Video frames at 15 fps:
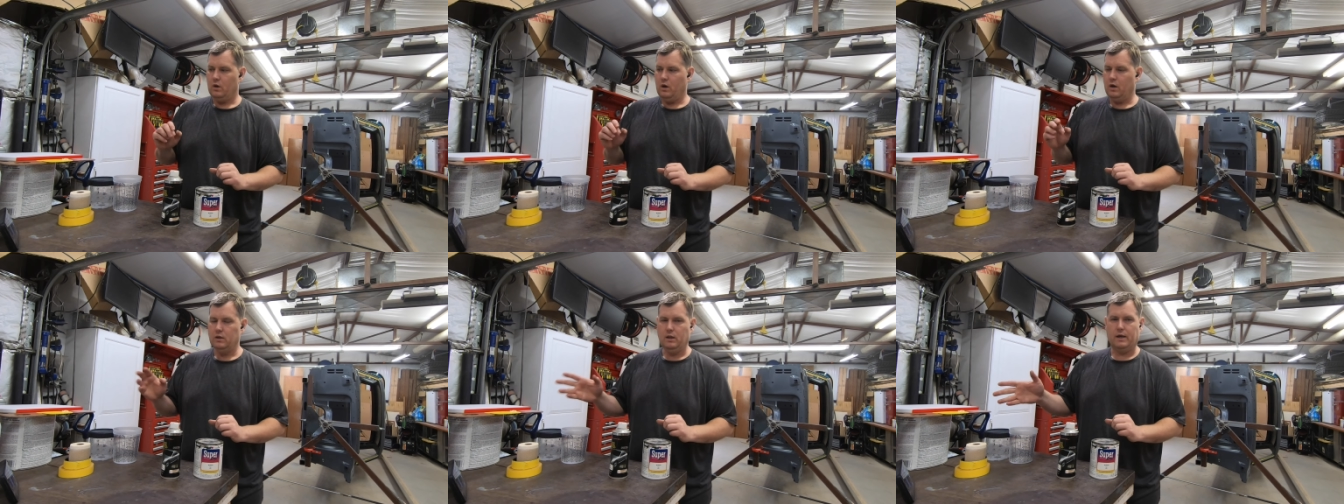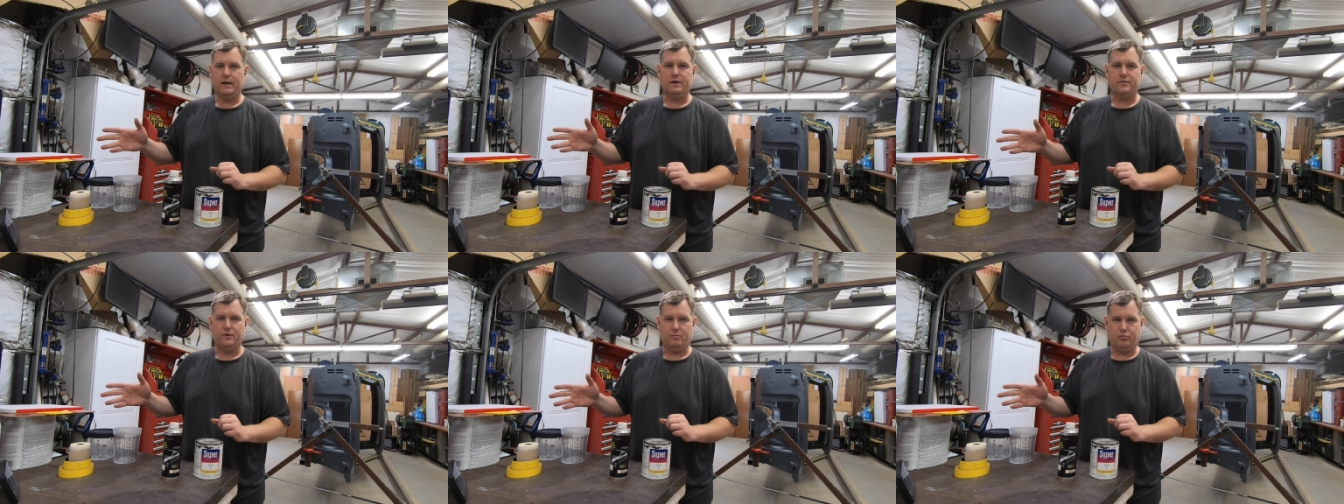
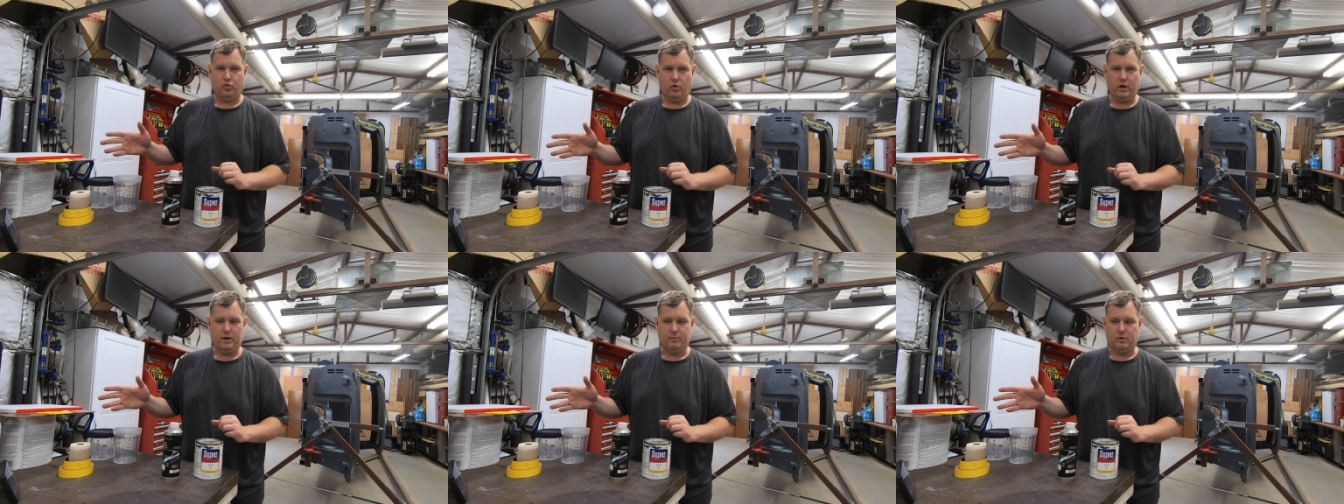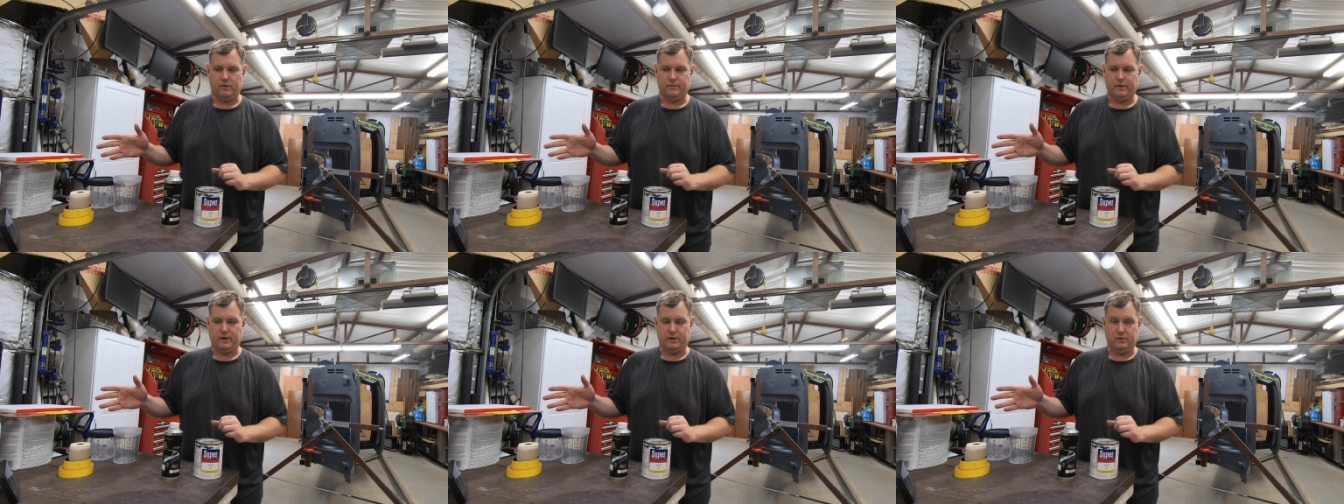Unlike the
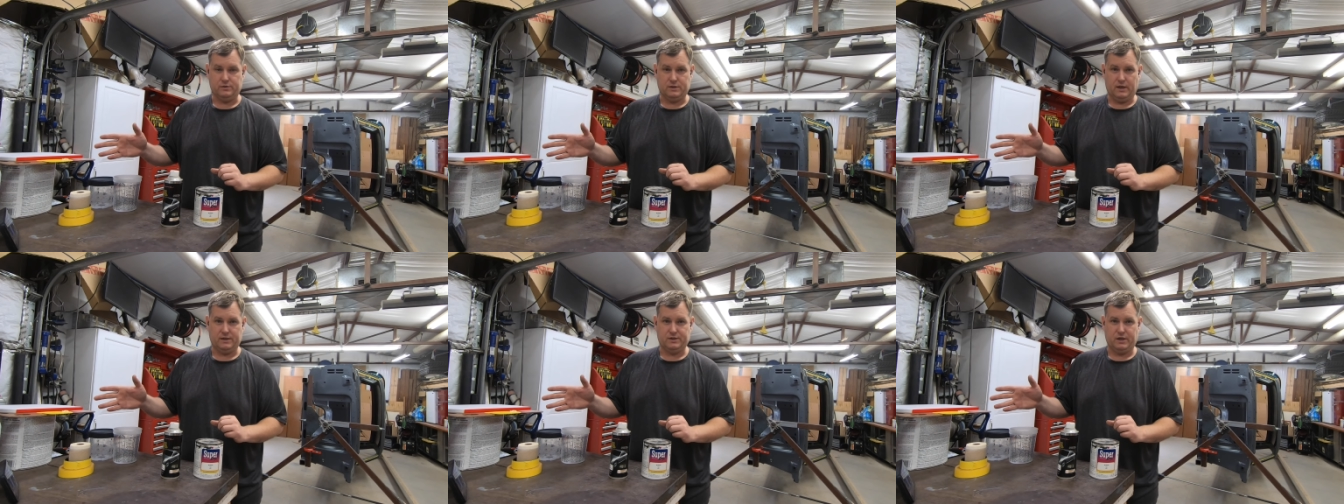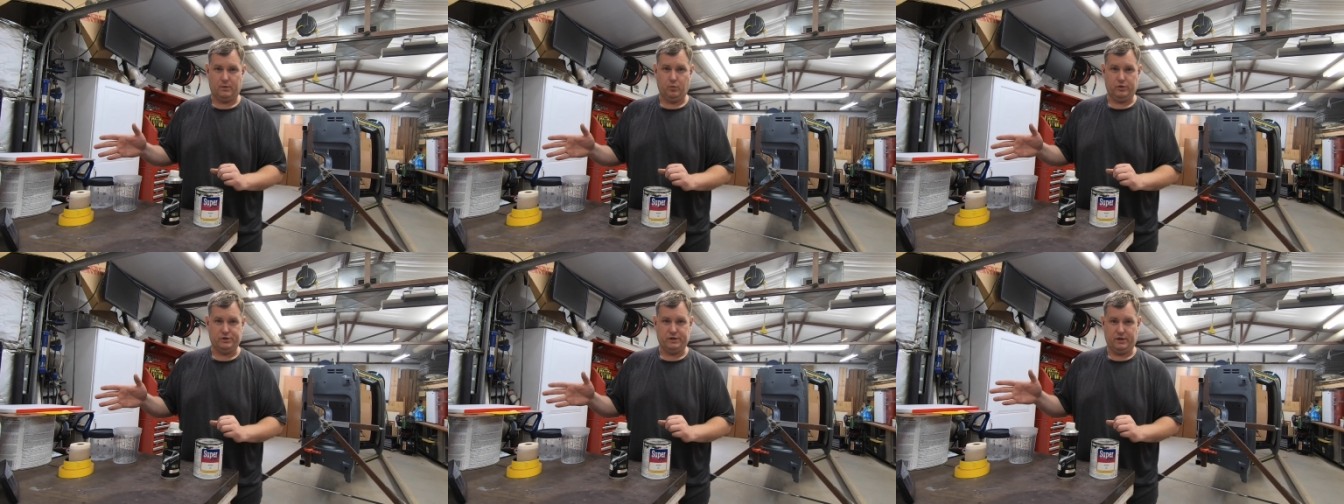primer that I used last
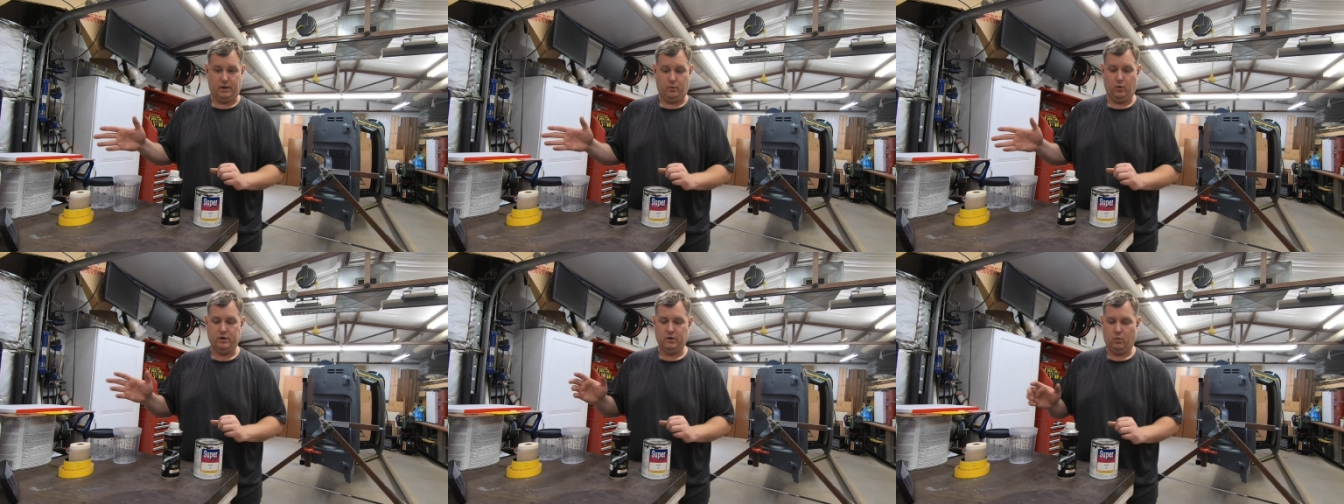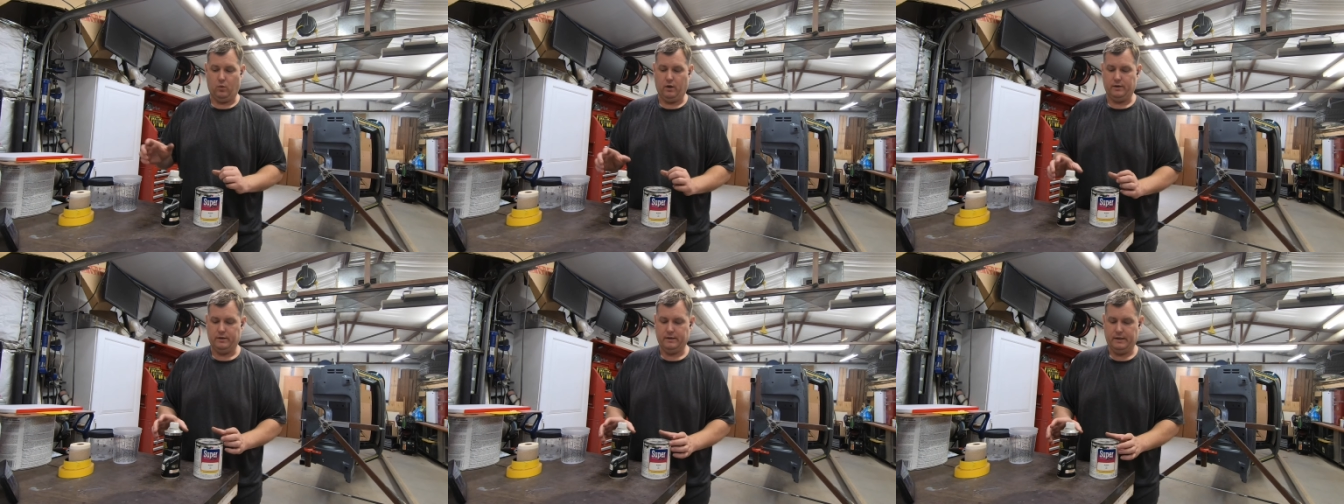time, which is a
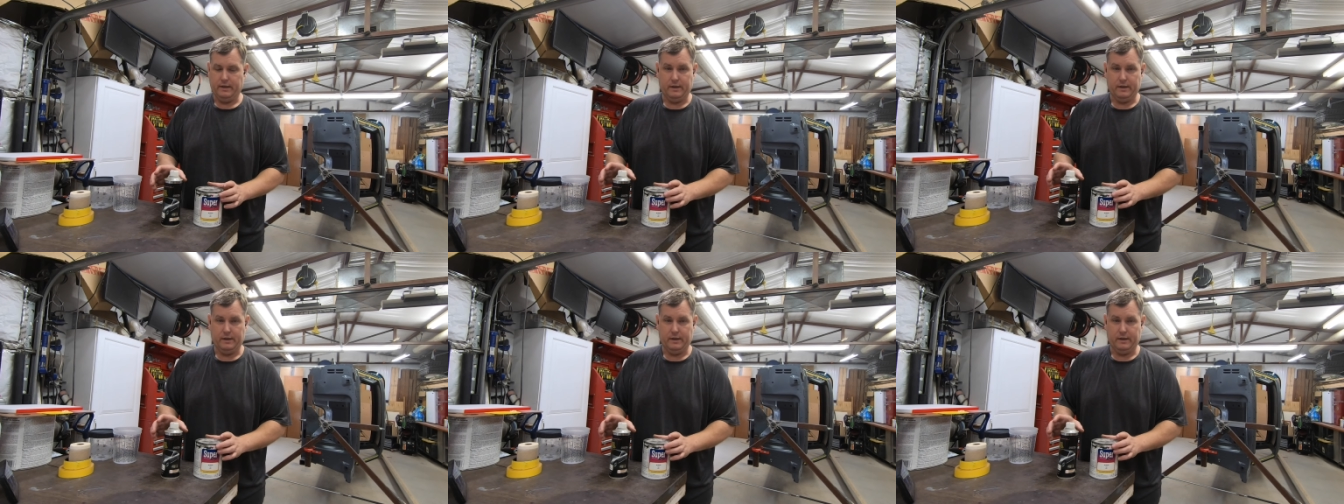1-to-1,